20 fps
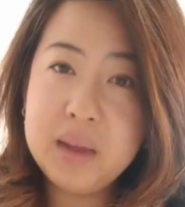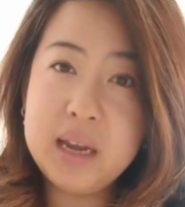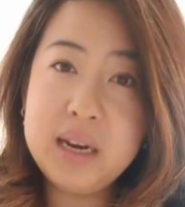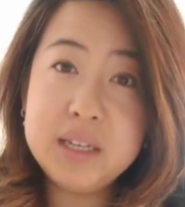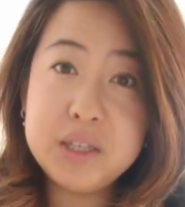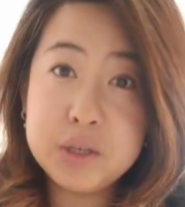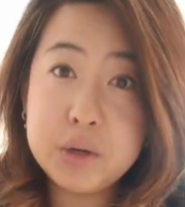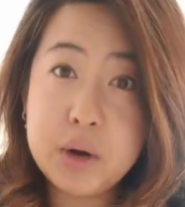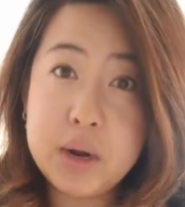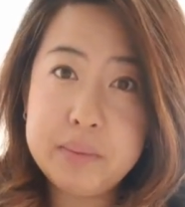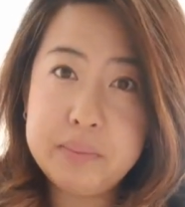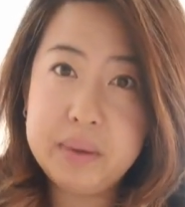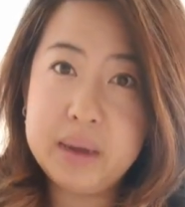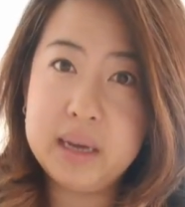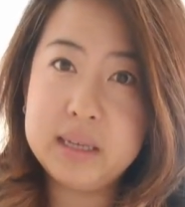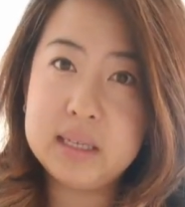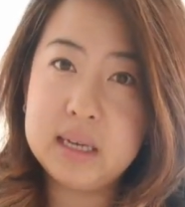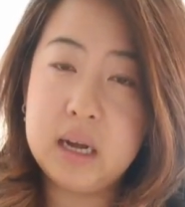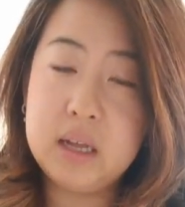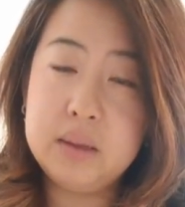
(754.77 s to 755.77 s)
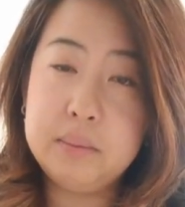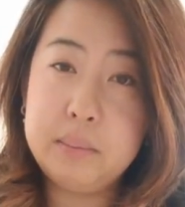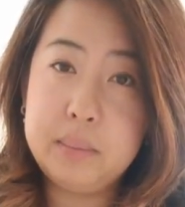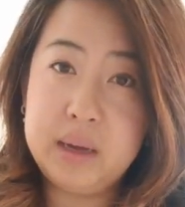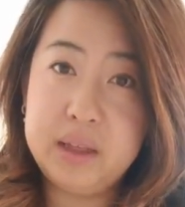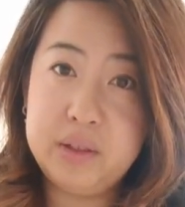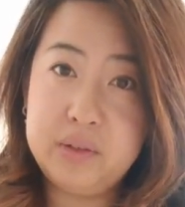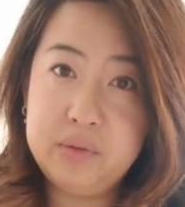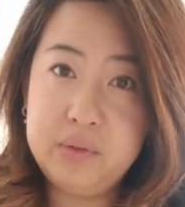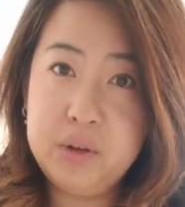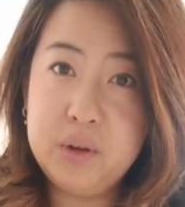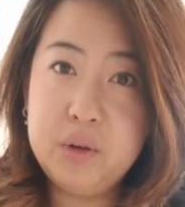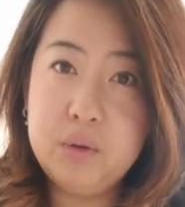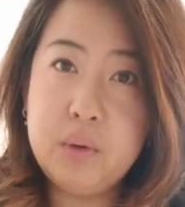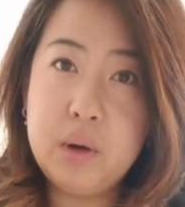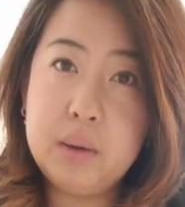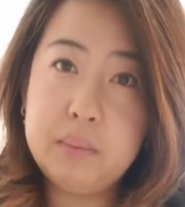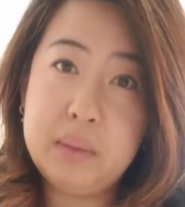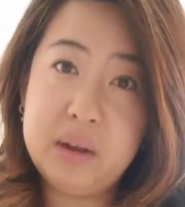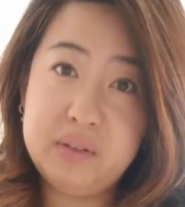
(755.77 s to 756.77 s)
And it's great because on the month
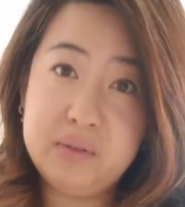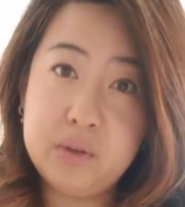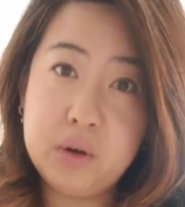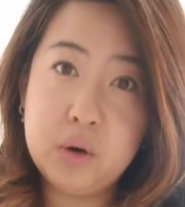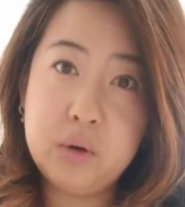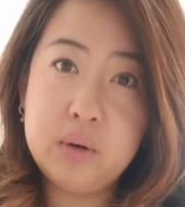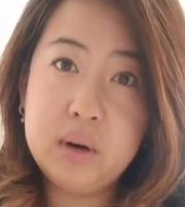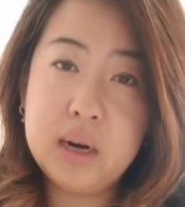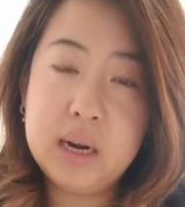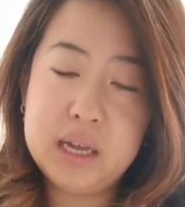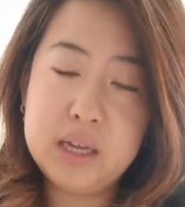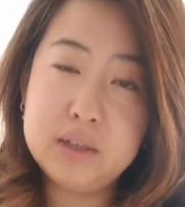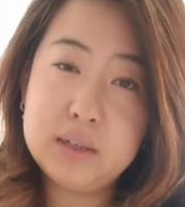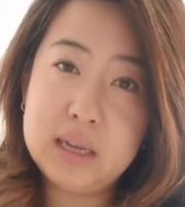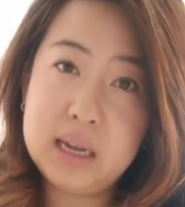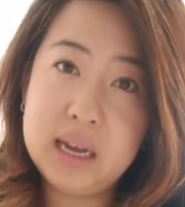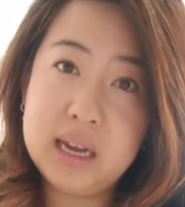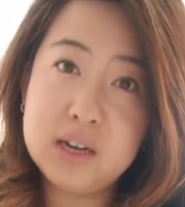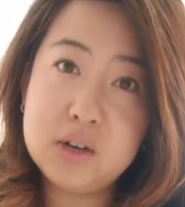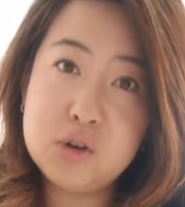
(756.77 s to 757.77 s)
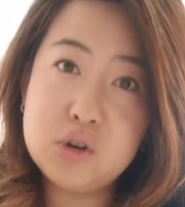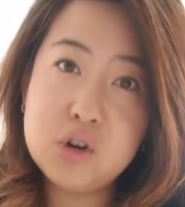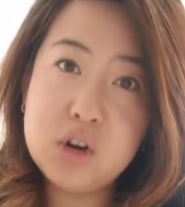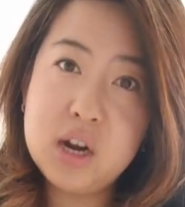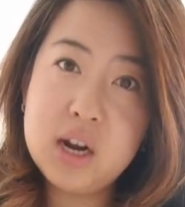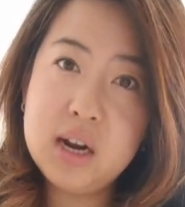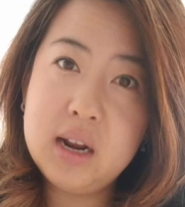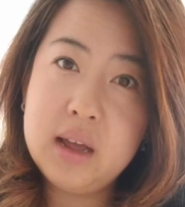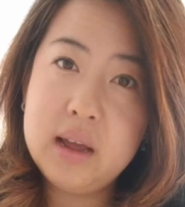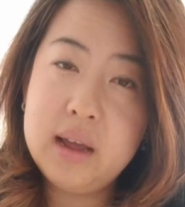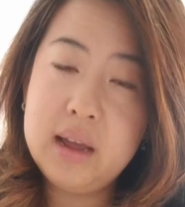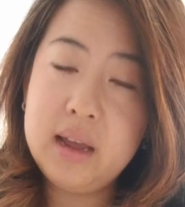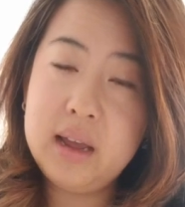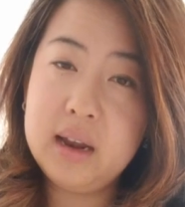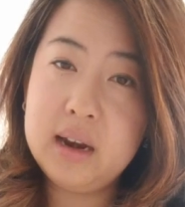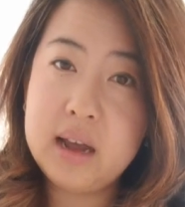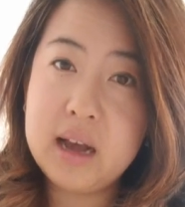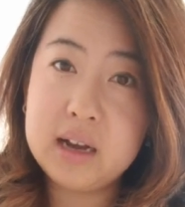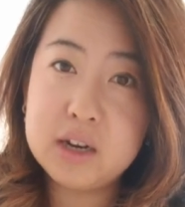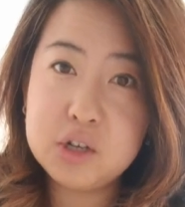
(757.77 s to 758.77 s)
view on my phone, and I use an Android,
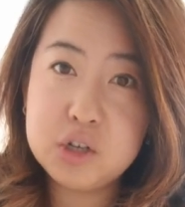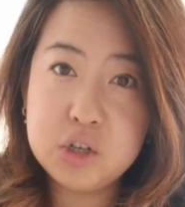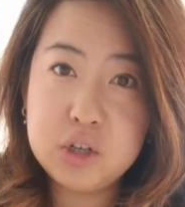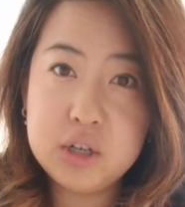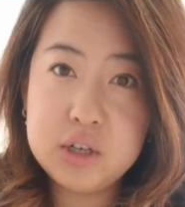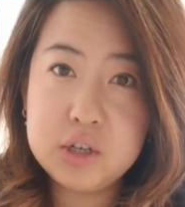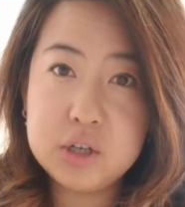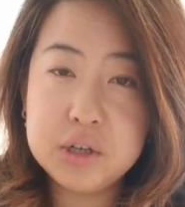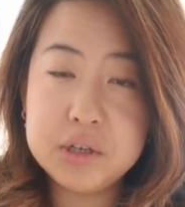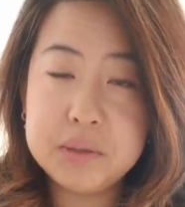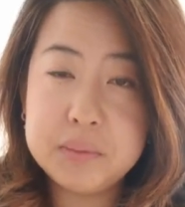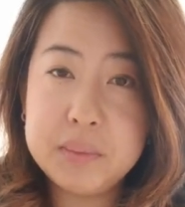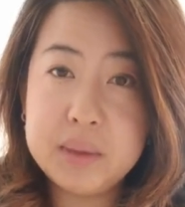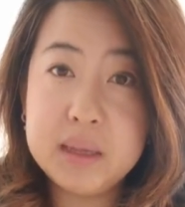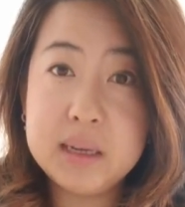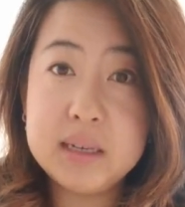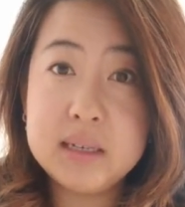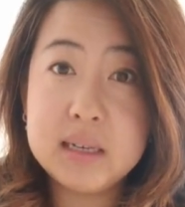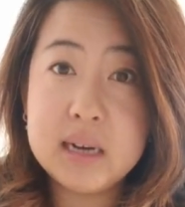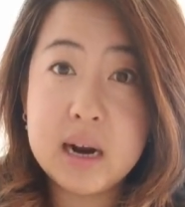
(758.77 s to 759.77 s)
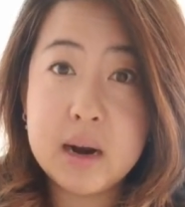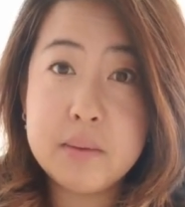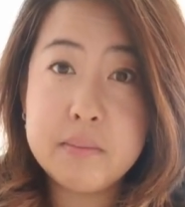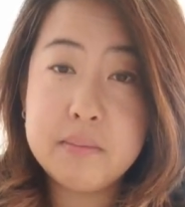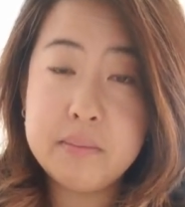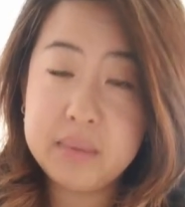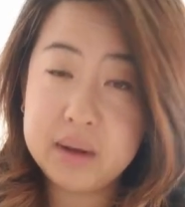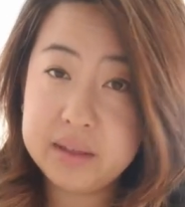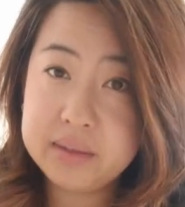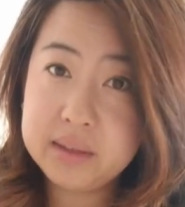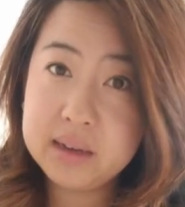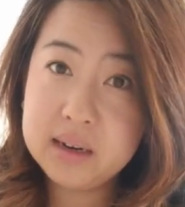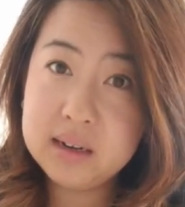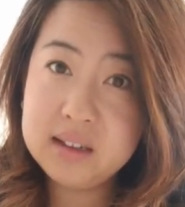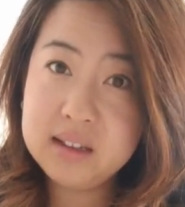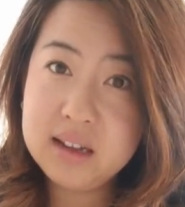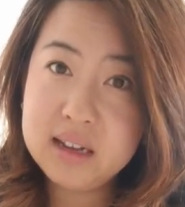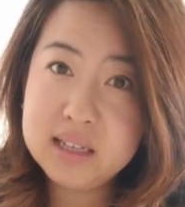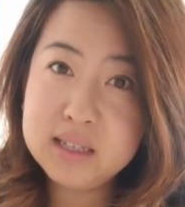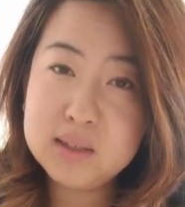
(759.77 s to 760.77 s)
it actually shows me the entire month at a
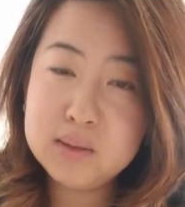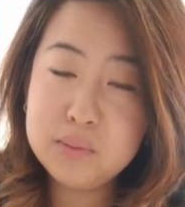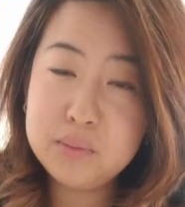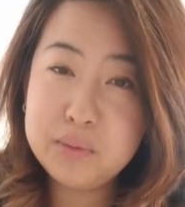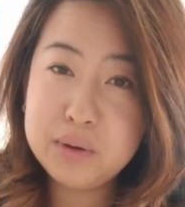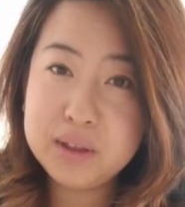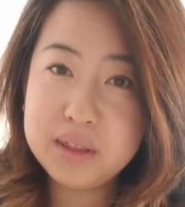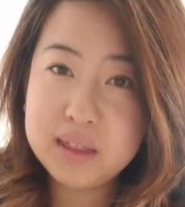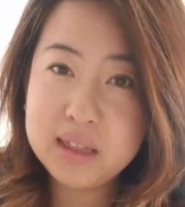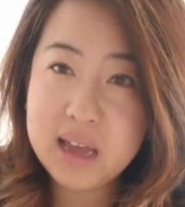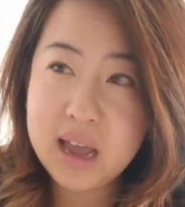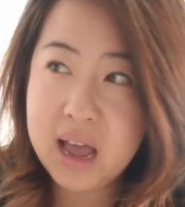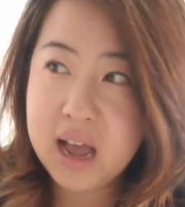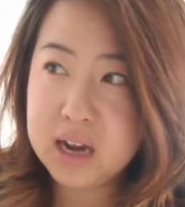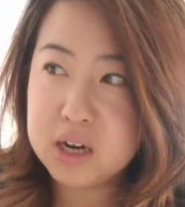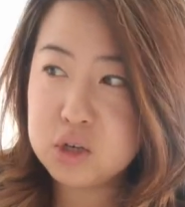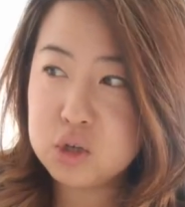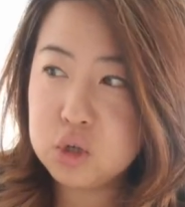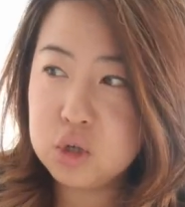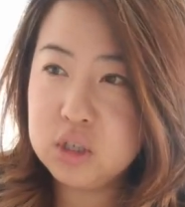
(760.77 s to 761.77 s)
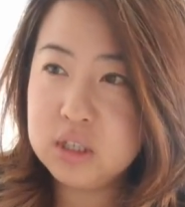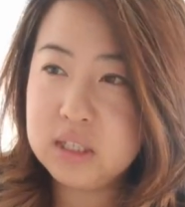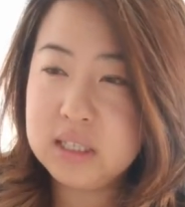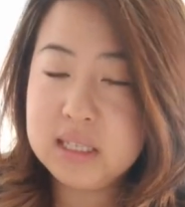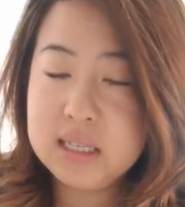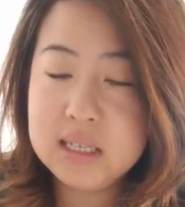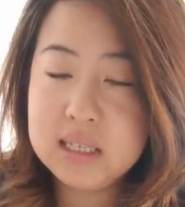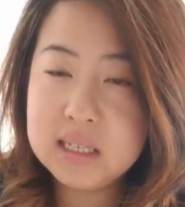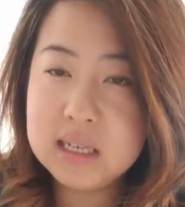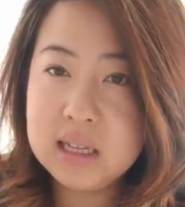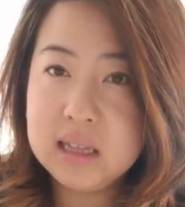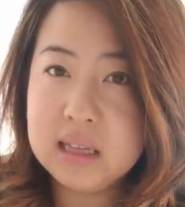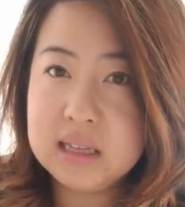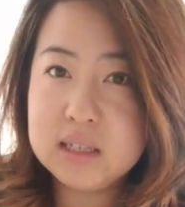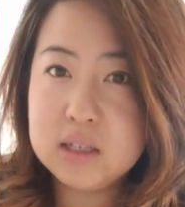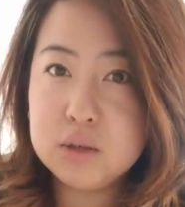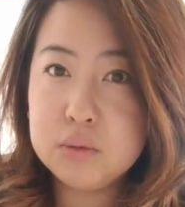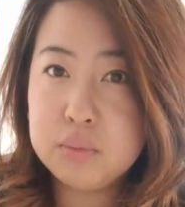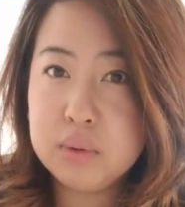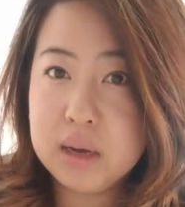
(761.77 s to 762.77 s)
glance with the actual detail
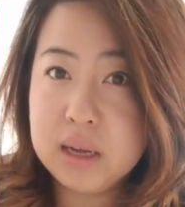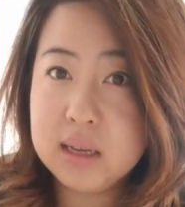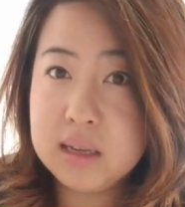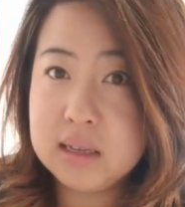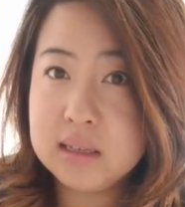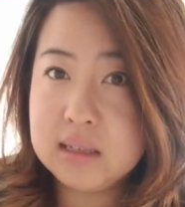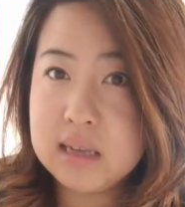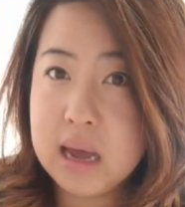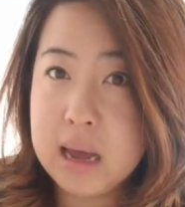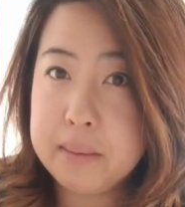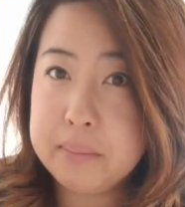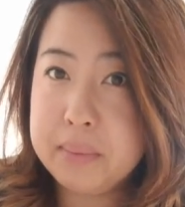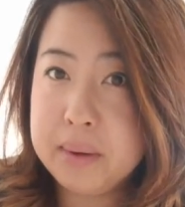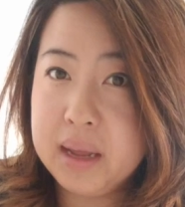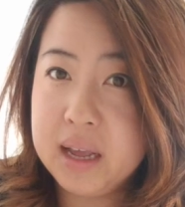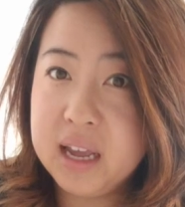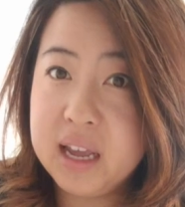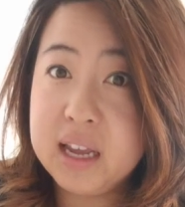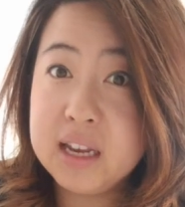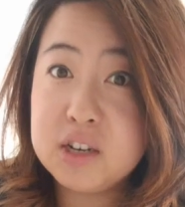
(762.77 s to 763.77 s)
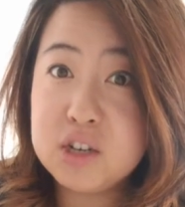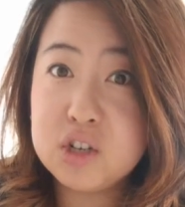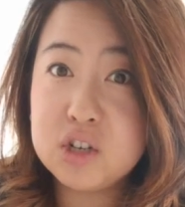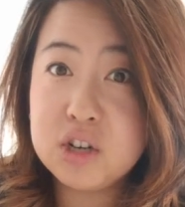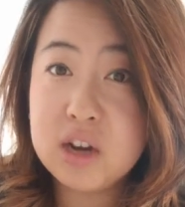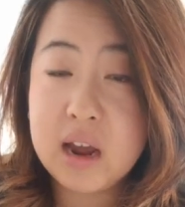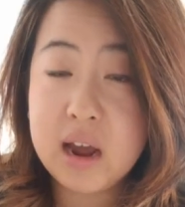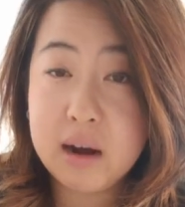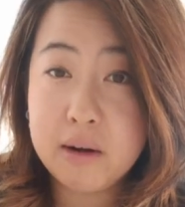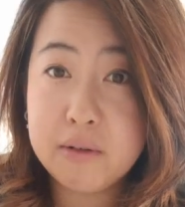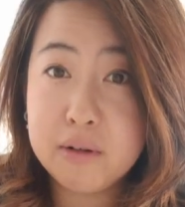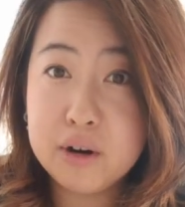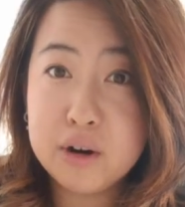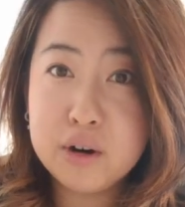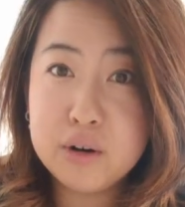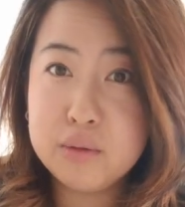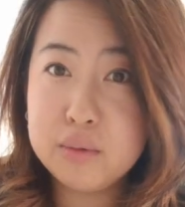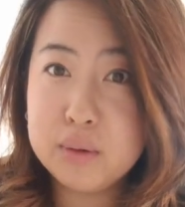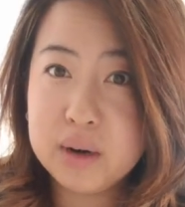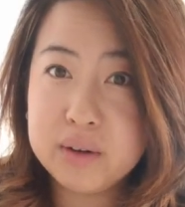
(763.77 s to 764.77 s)
as to what is happening each
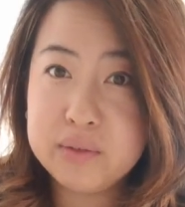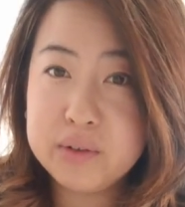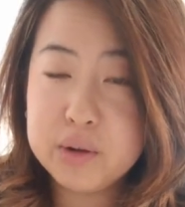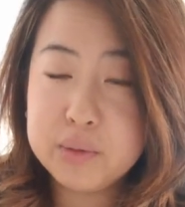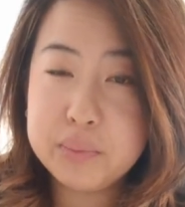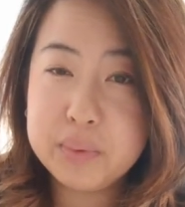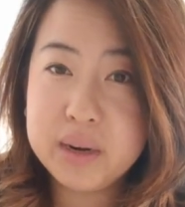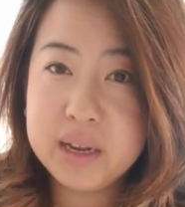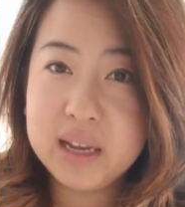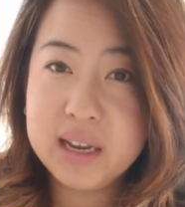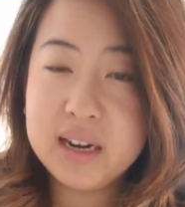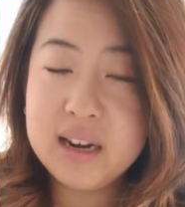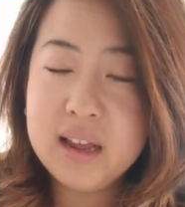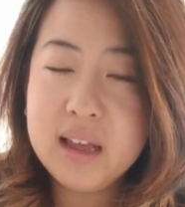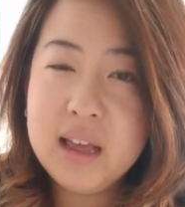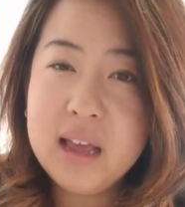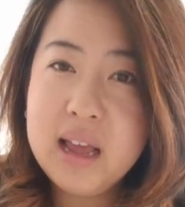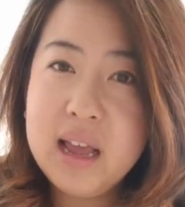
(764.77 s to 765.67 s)
hour or whatever you put in.